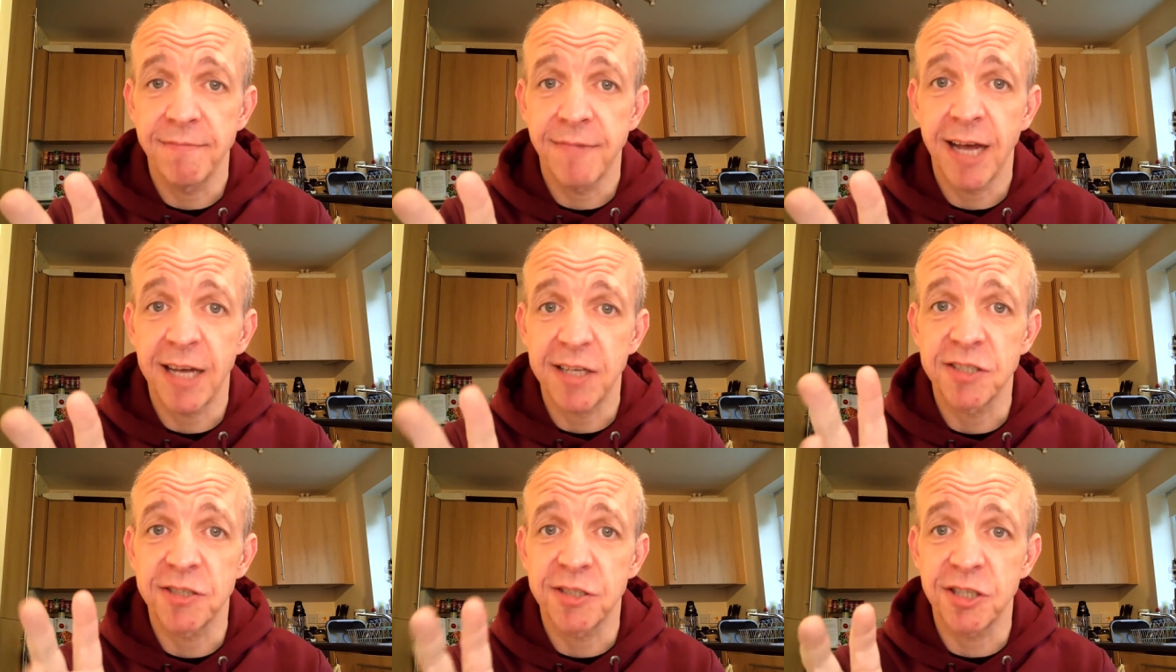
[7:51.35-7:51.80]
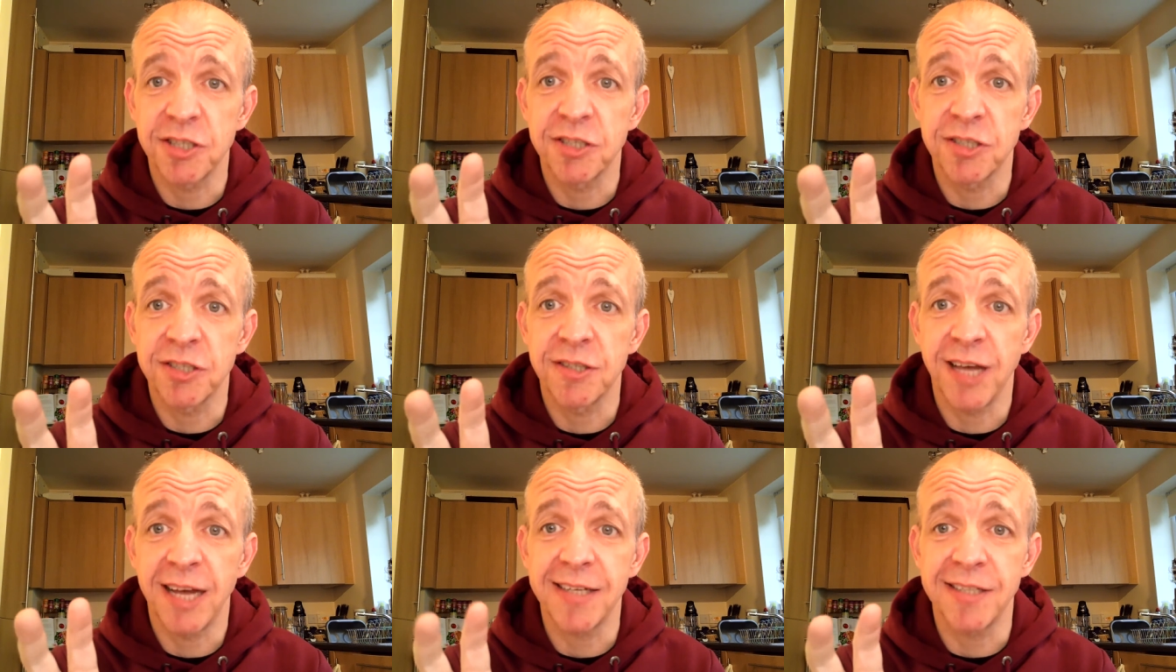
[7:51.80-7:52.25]
That's
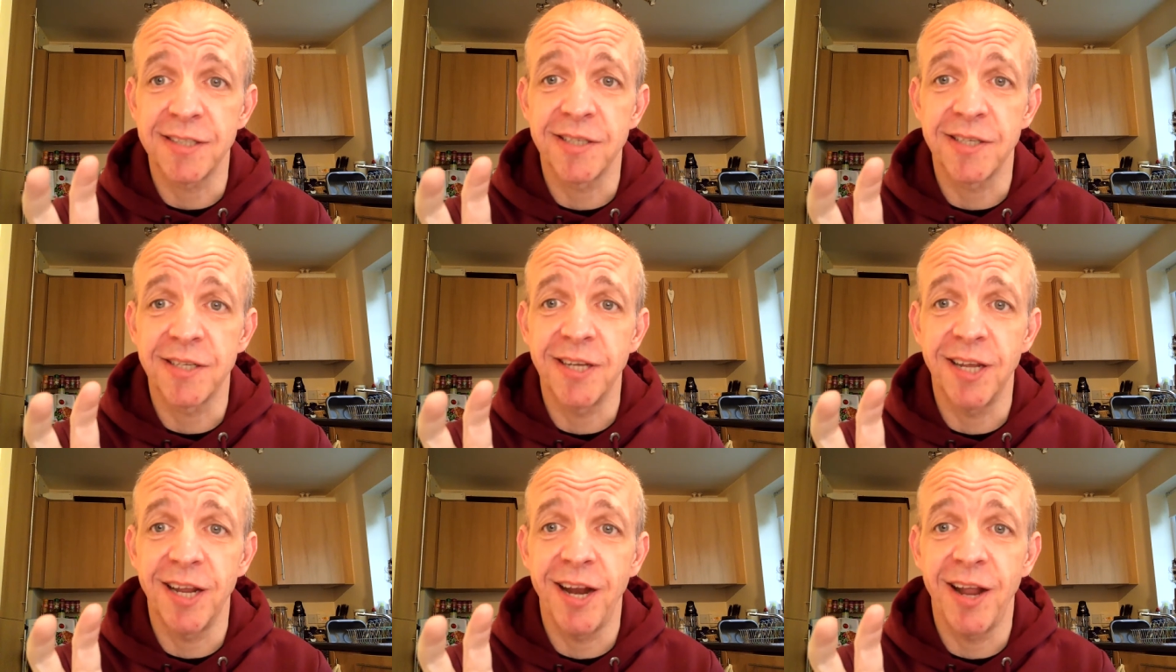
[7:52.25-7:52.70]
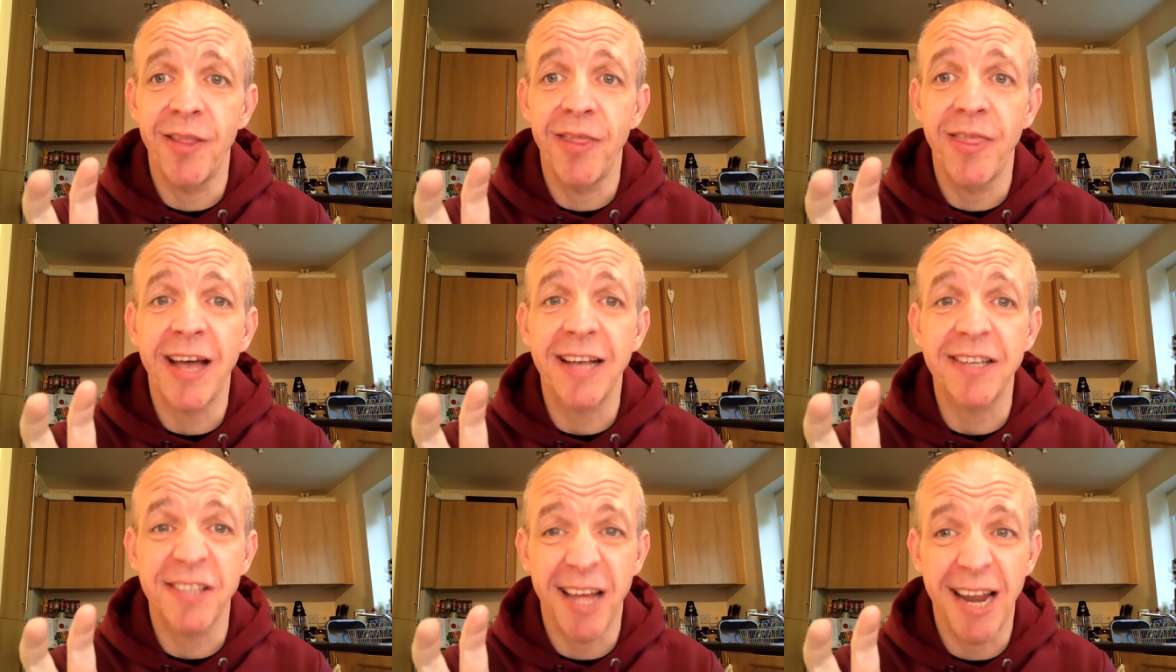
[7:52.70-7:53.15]
just that's you know
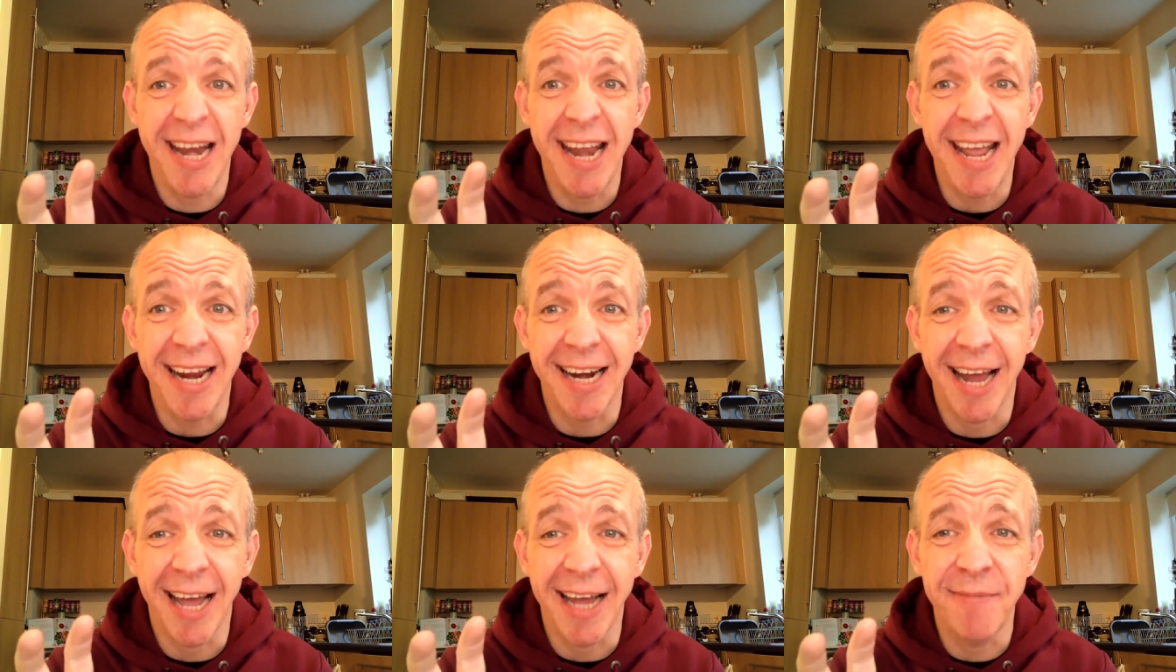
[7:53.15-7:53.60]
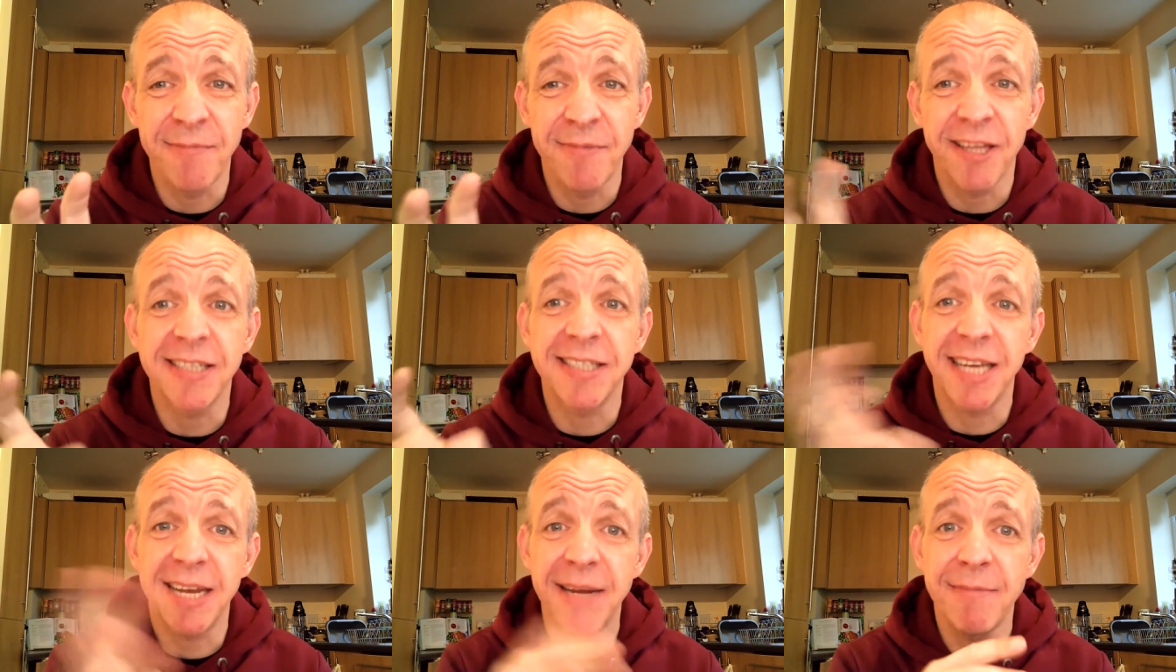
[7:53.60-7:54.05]
that's their nickname.
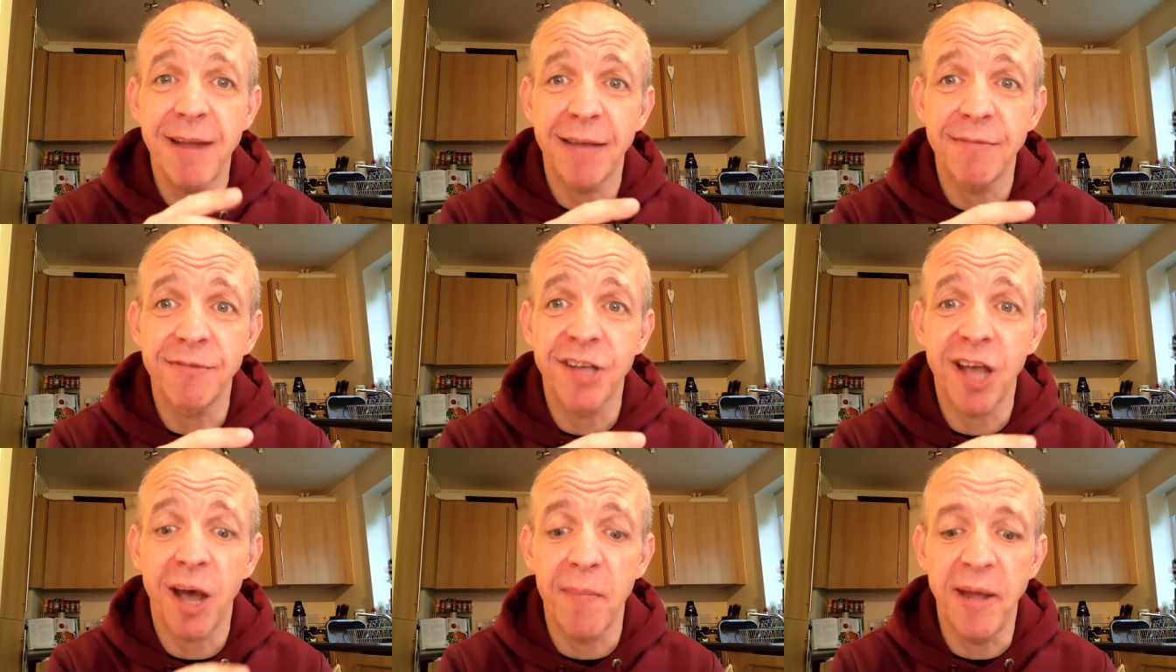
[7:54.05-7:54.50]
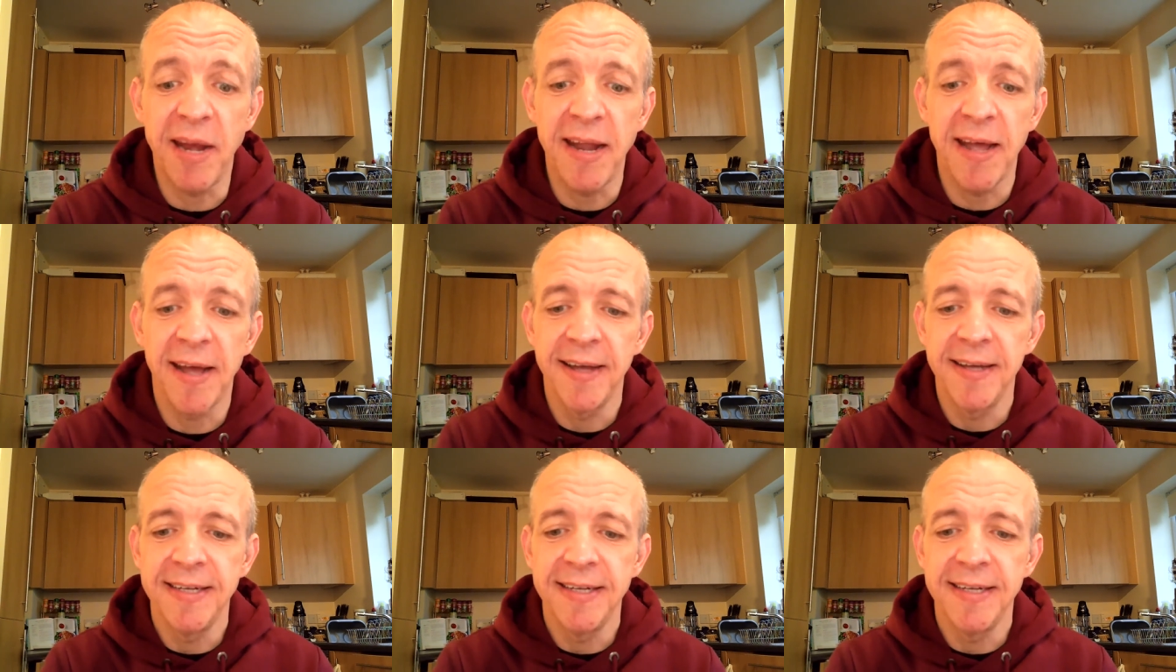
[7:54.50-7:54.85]
Their team name's coming.